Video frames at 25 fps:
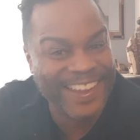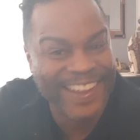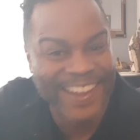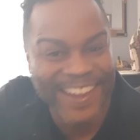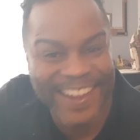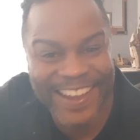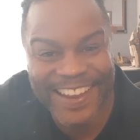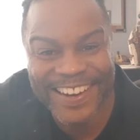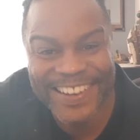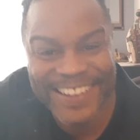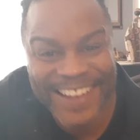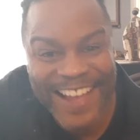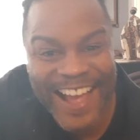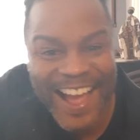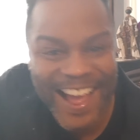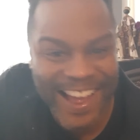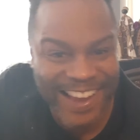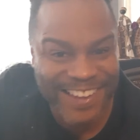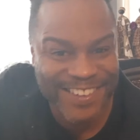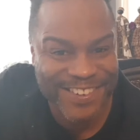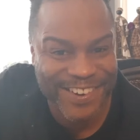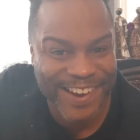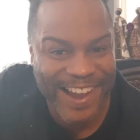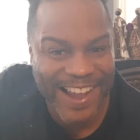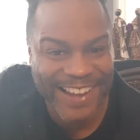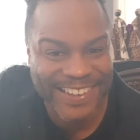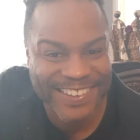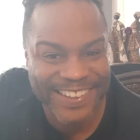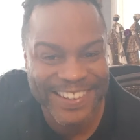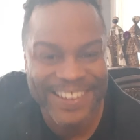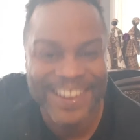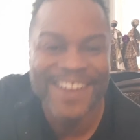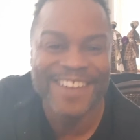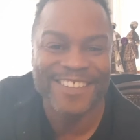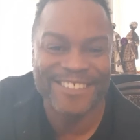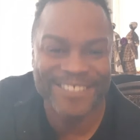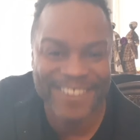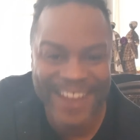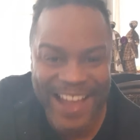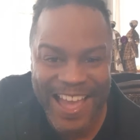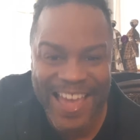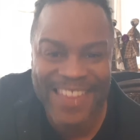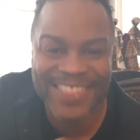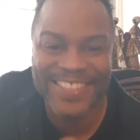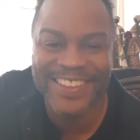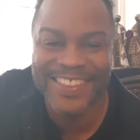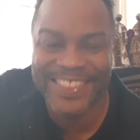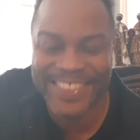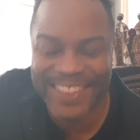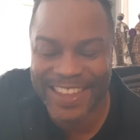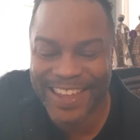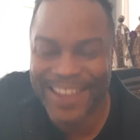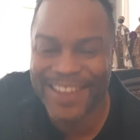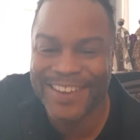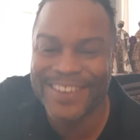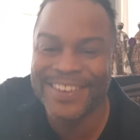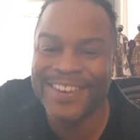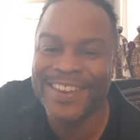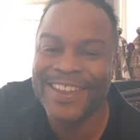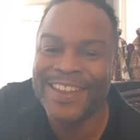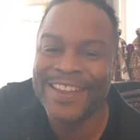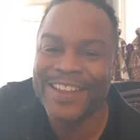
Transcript: in contracting, rather than